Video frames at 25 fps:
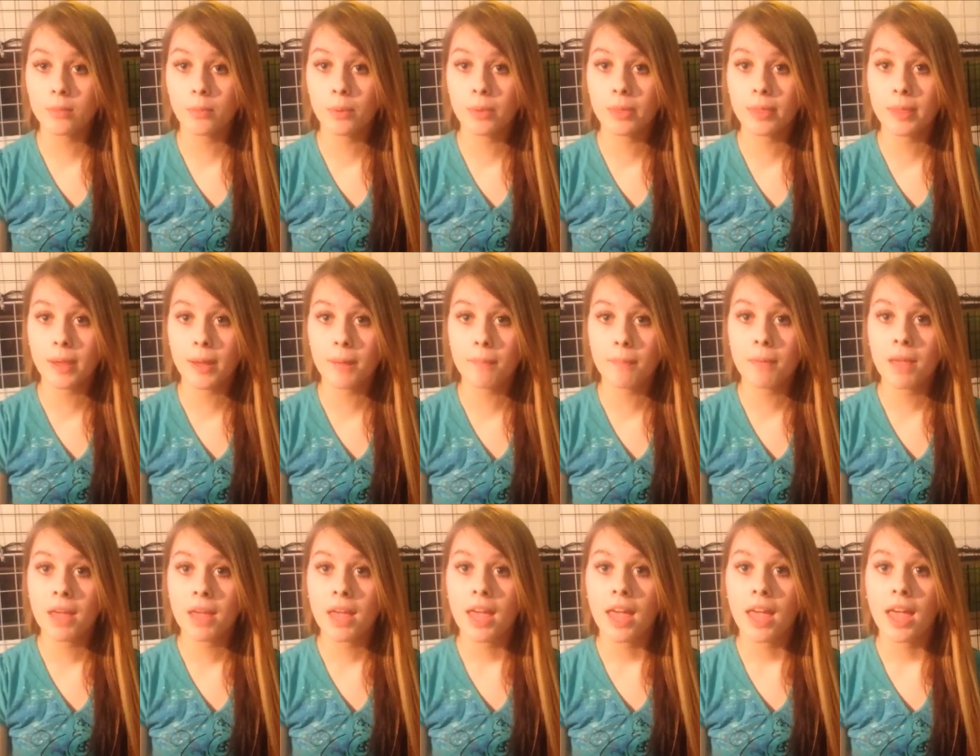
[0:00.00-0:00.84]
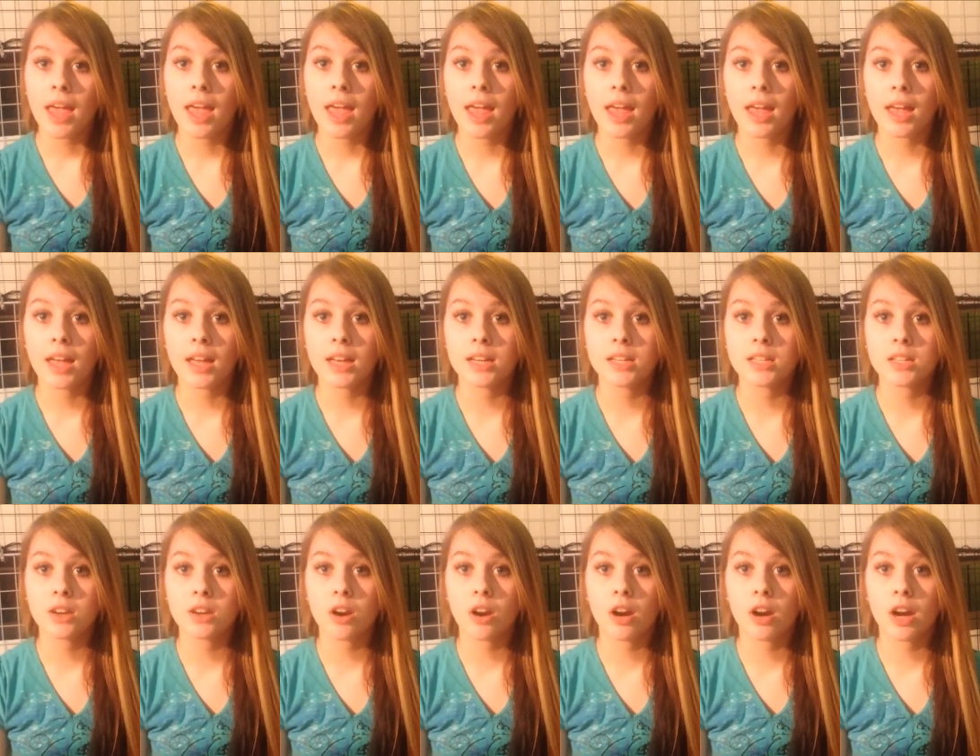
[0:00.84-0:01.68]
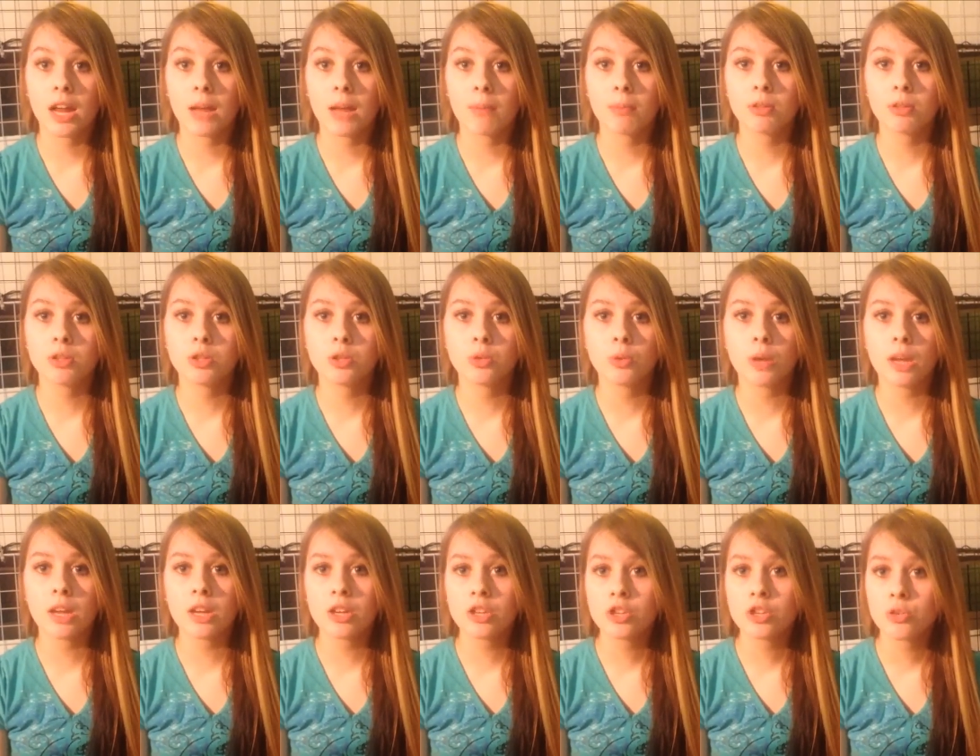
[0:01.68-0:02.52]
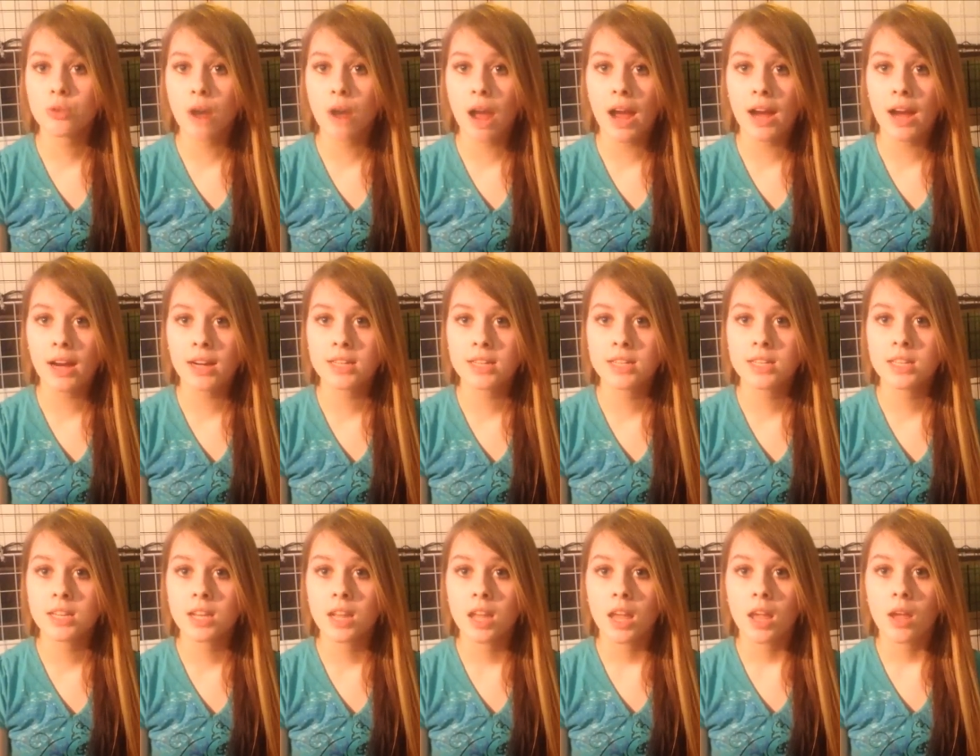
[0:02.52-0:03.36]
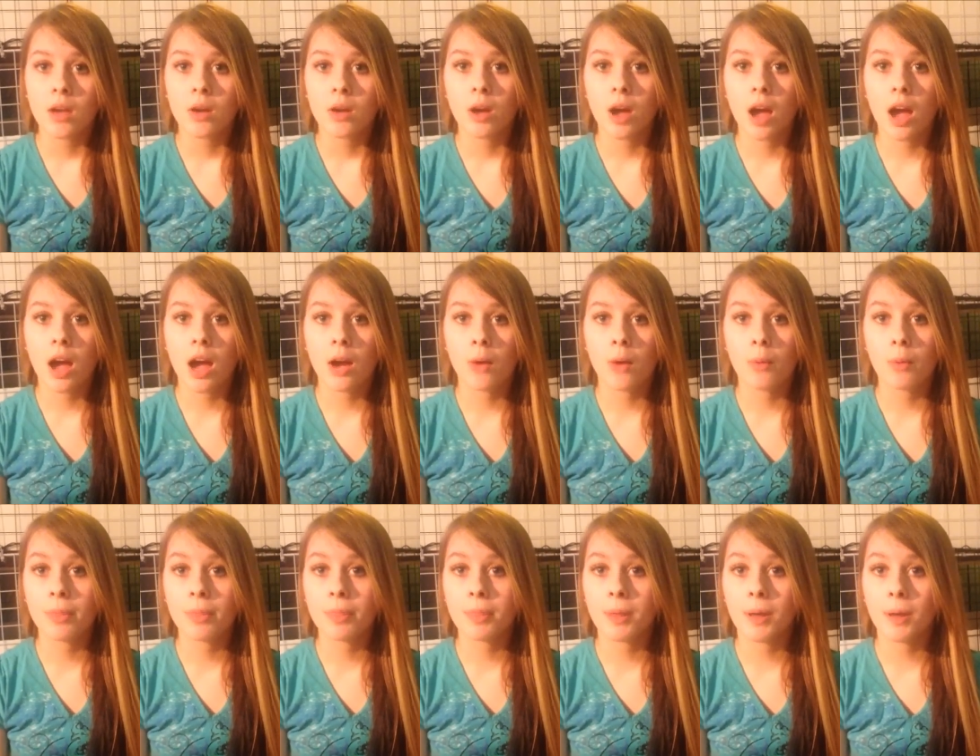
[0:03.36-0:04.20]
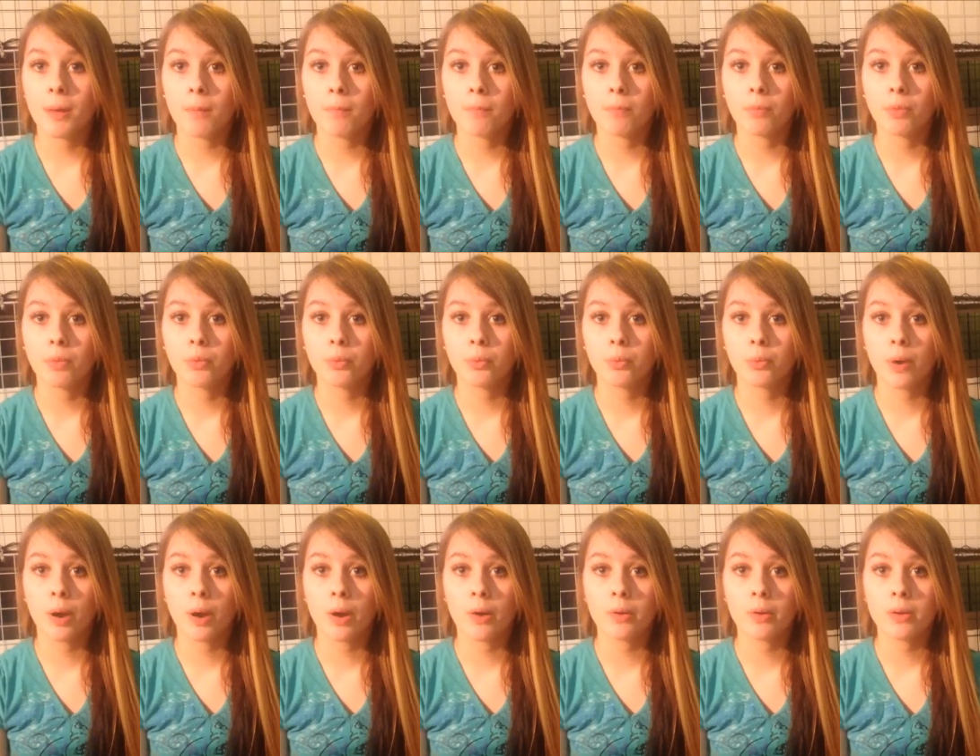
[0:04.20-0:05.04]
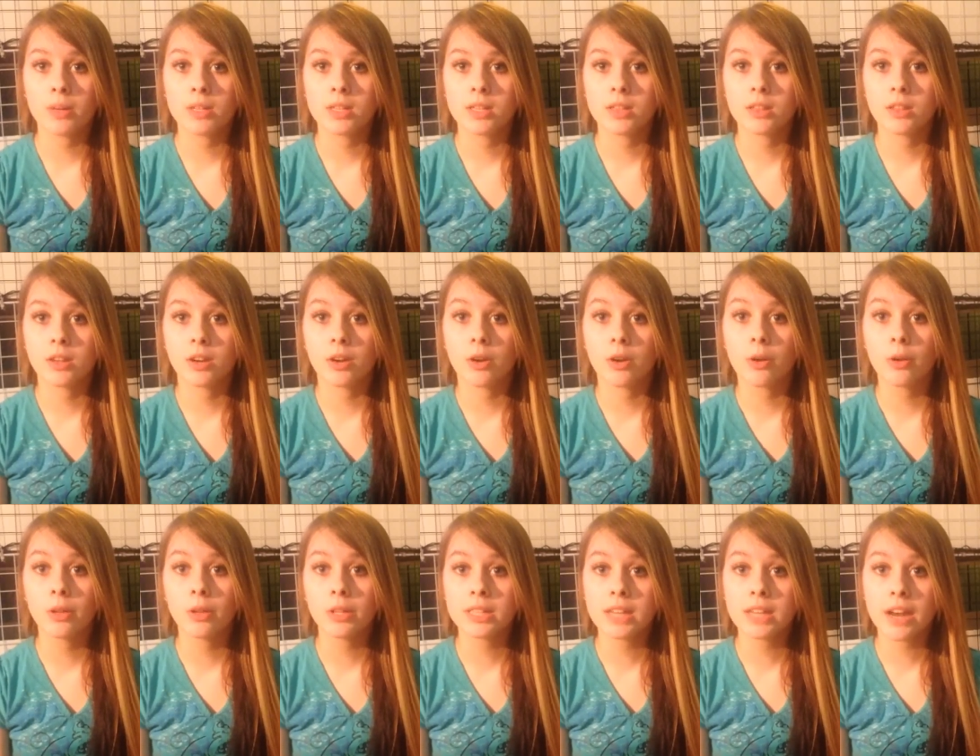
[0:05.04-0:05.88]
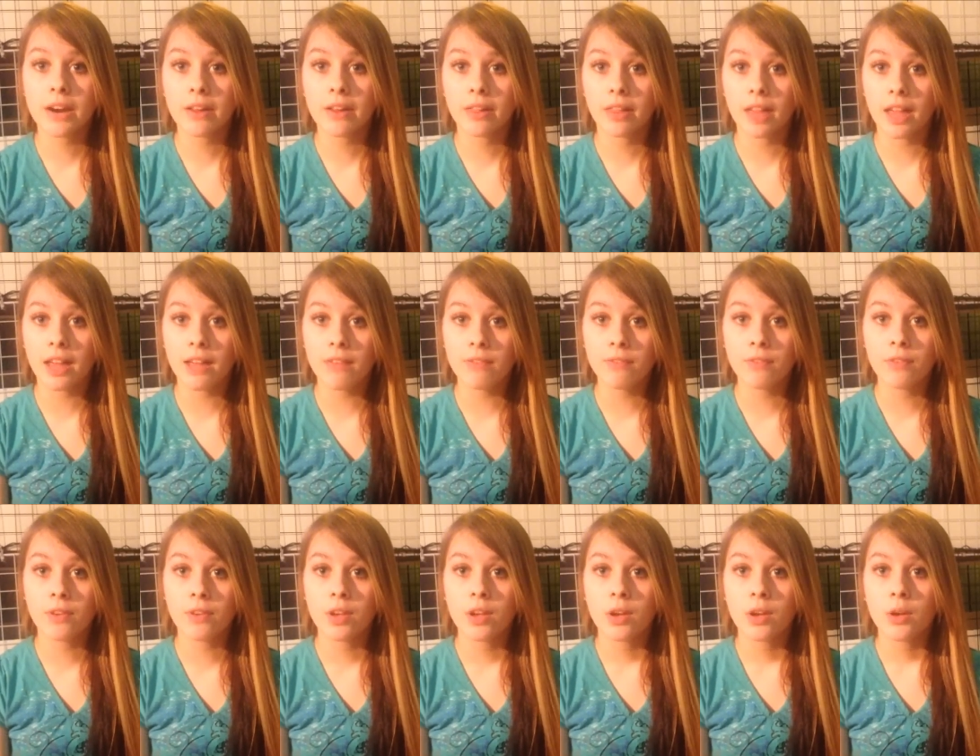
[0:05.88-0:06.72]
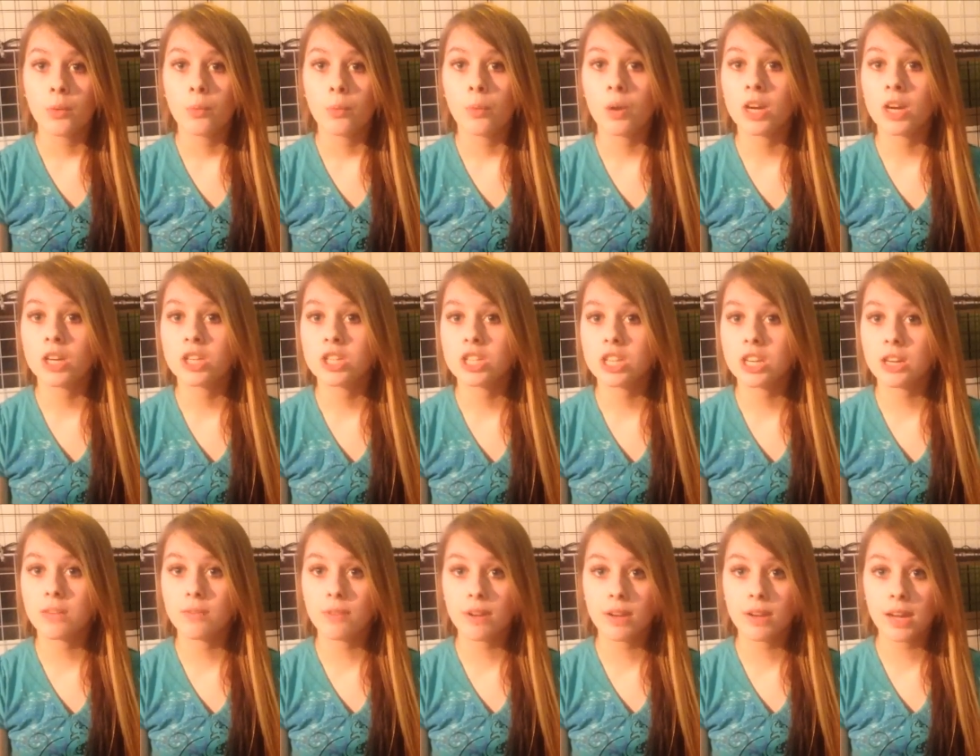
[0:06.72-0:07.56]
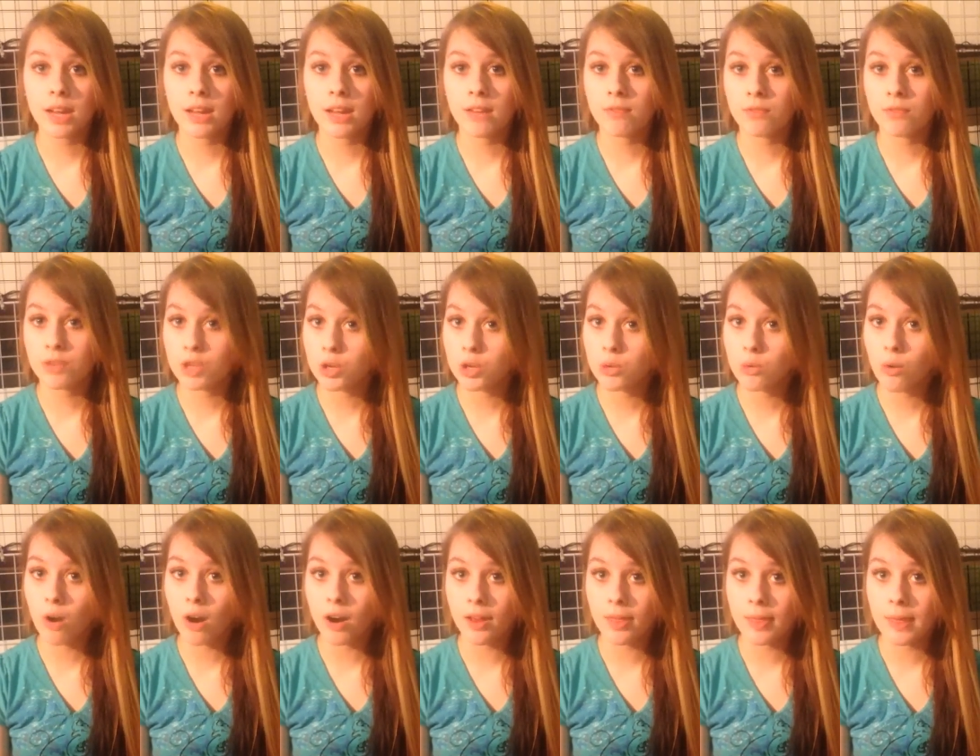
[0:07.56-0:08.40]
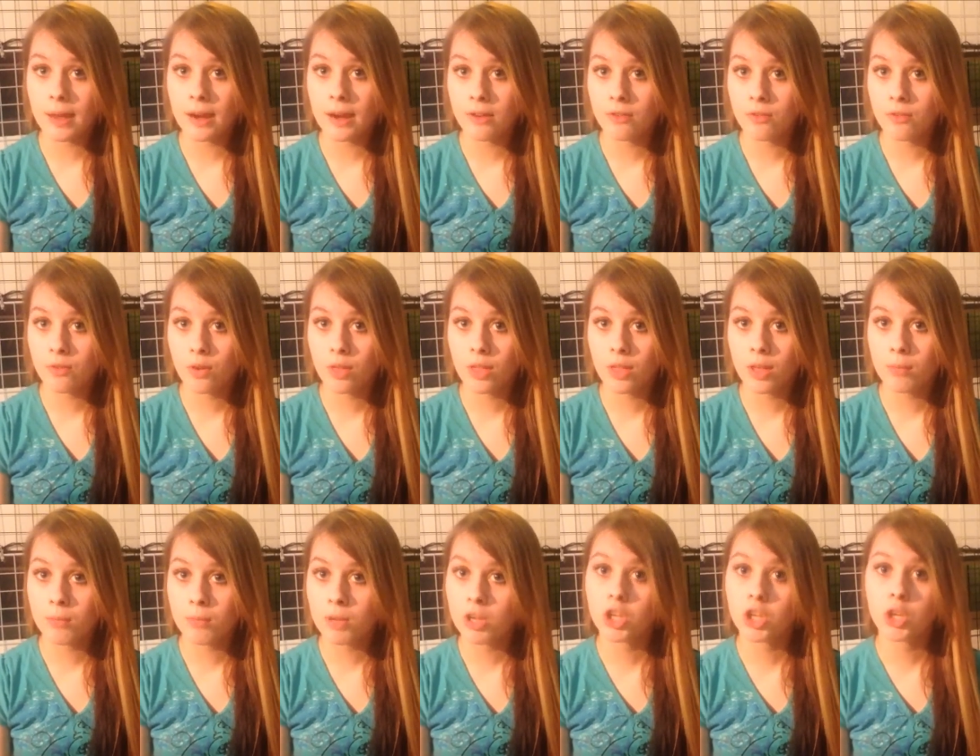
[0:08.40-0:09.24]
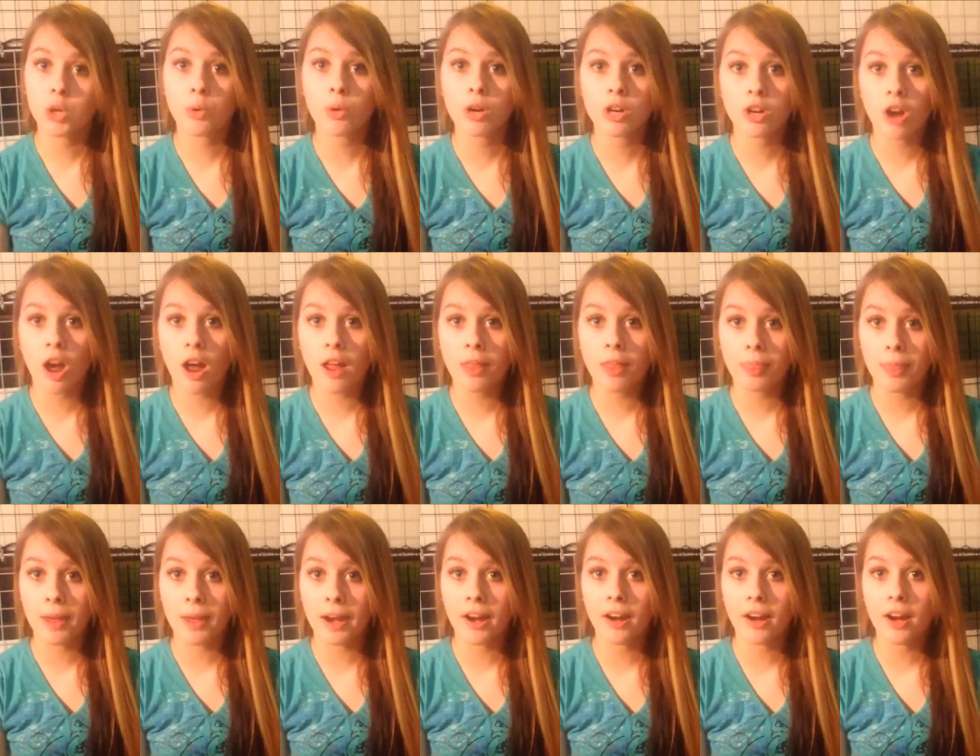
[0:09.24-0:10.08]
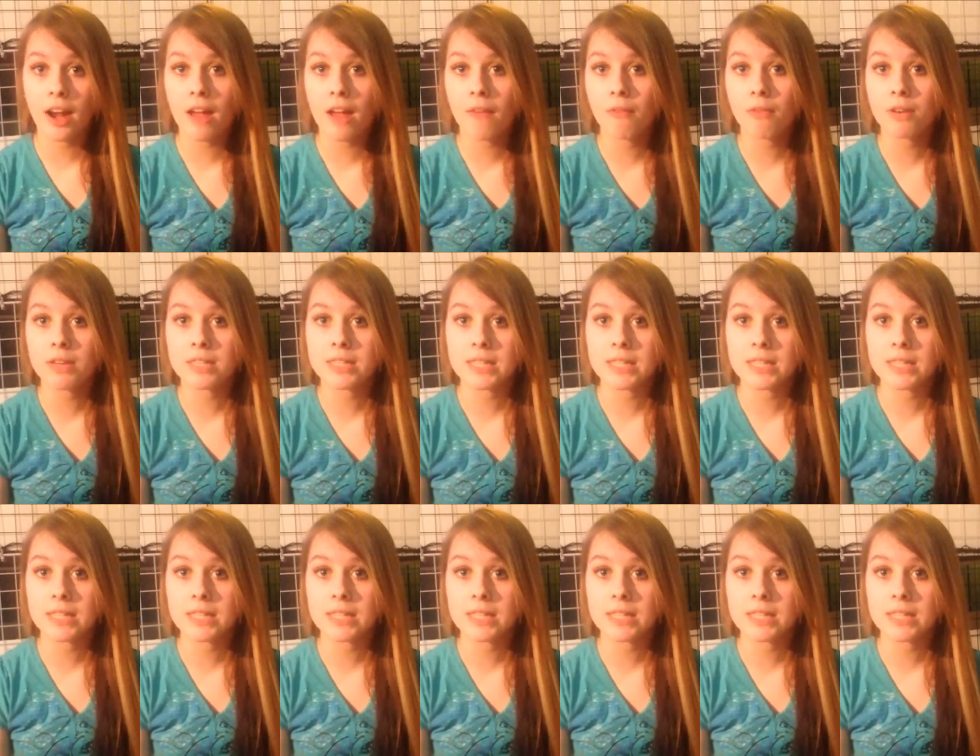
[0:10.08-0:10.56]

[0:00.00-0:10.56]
with them and are able to interact with them throughout their whole entire life, which even if you are there for them, you are not there every